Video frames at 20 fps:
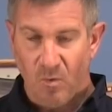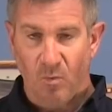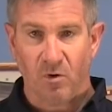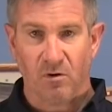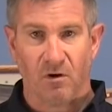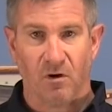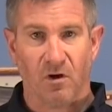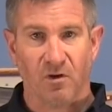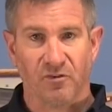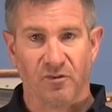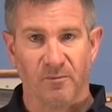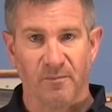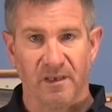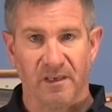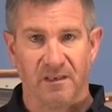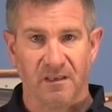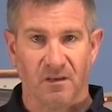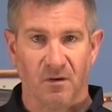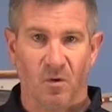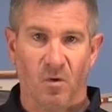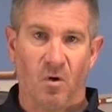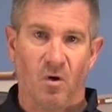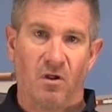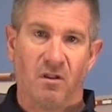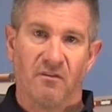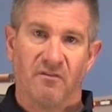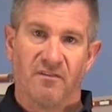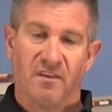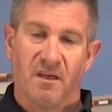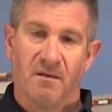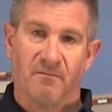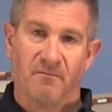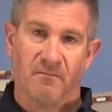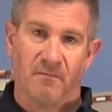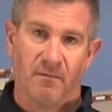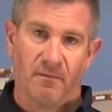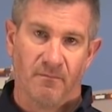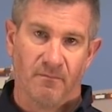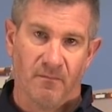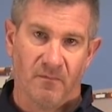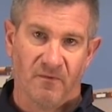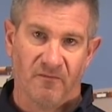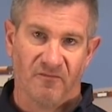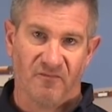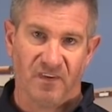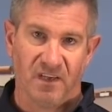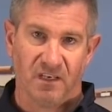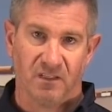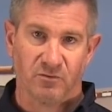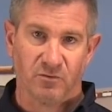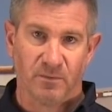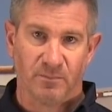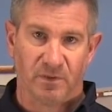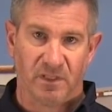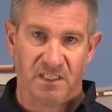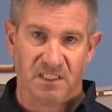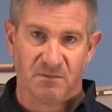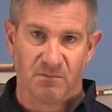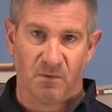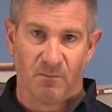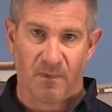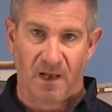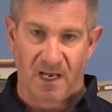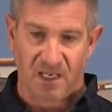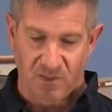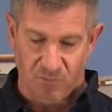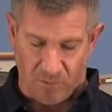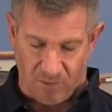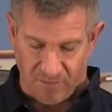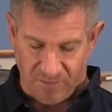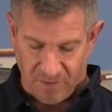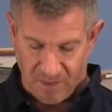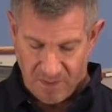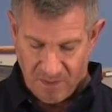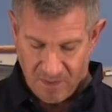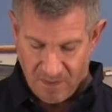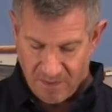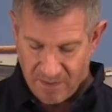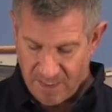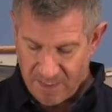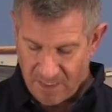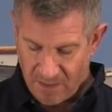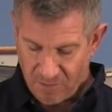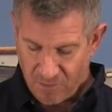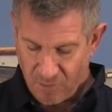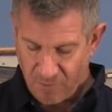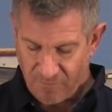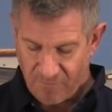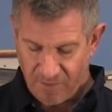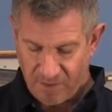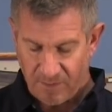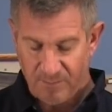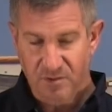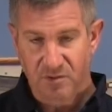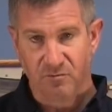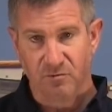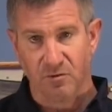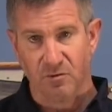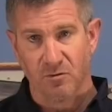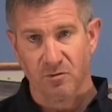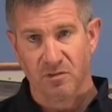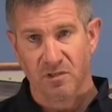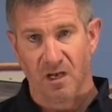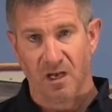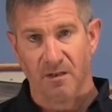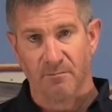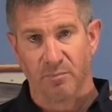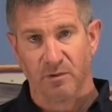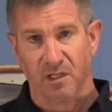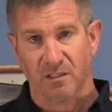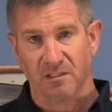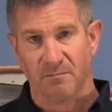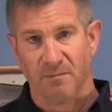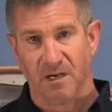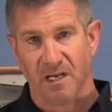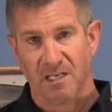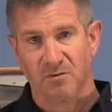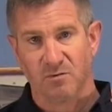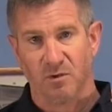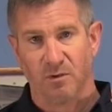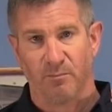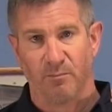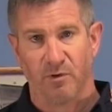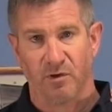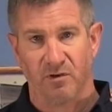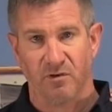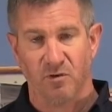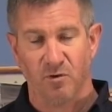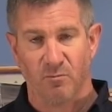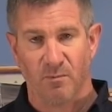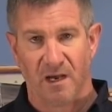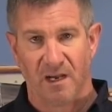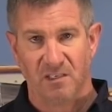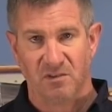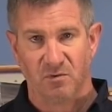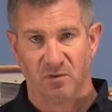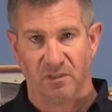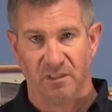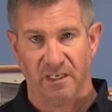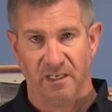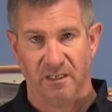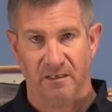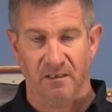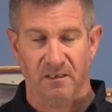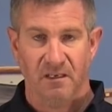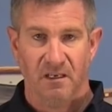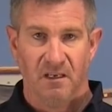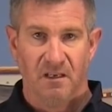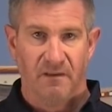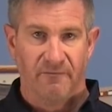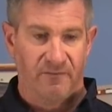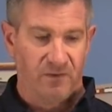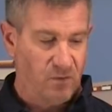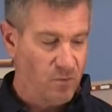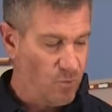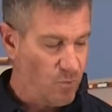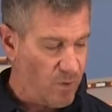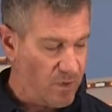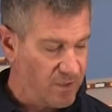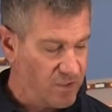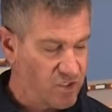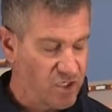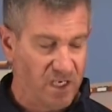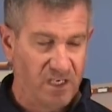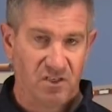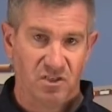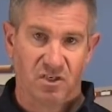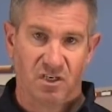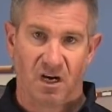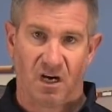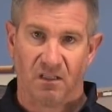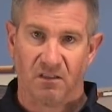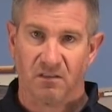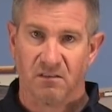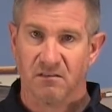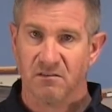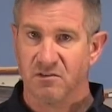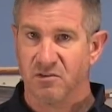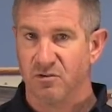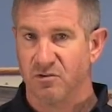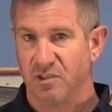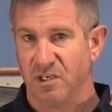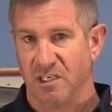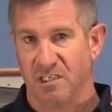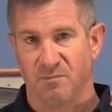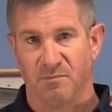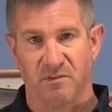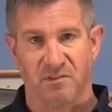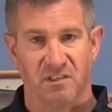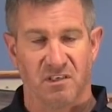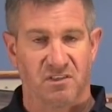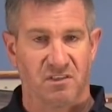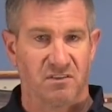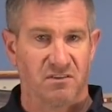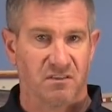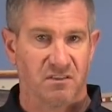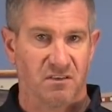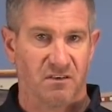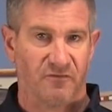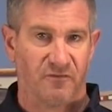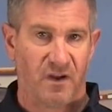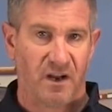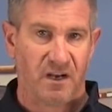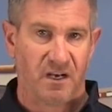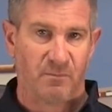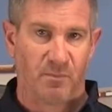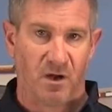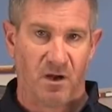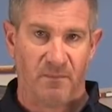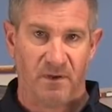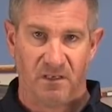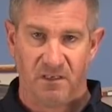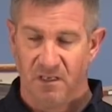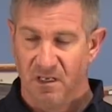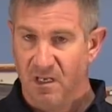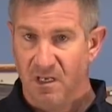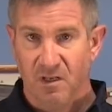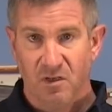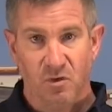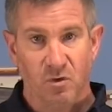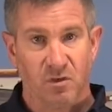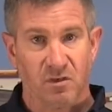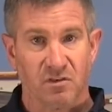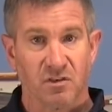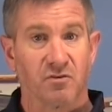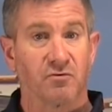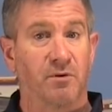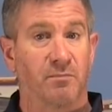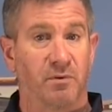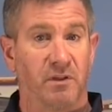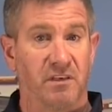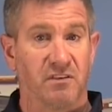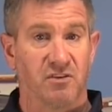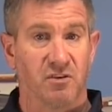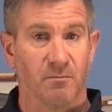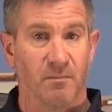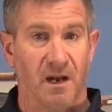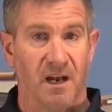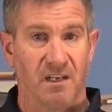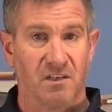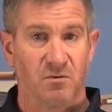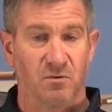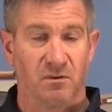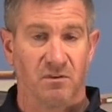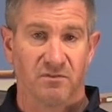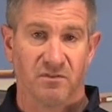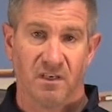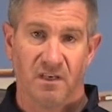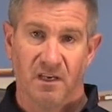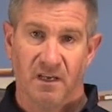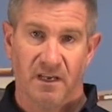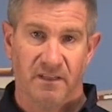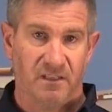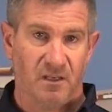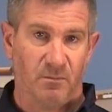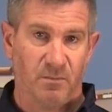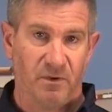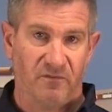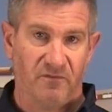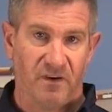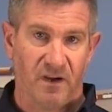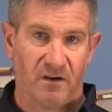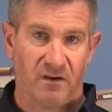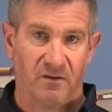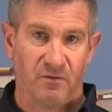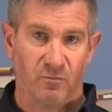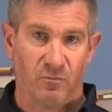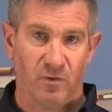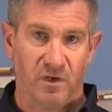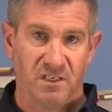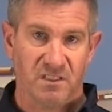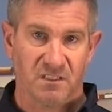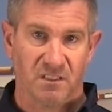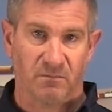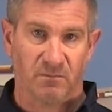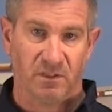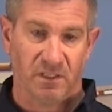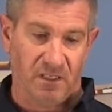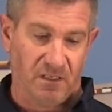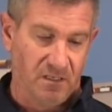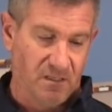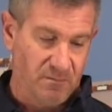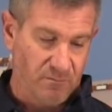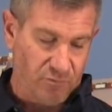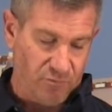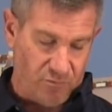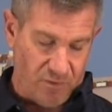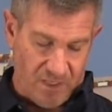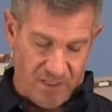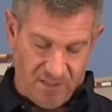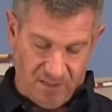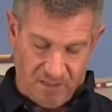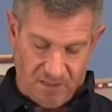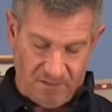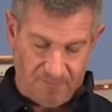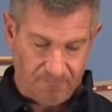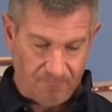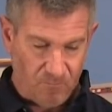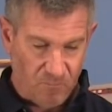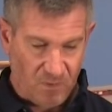We're also making all of them field replaceable modules. Take out two Phillips screws, unplug the module, put a new module in. If you want to change colors, you change positions in your fire department, you can just replace your modules and they'll be very reasonably priced.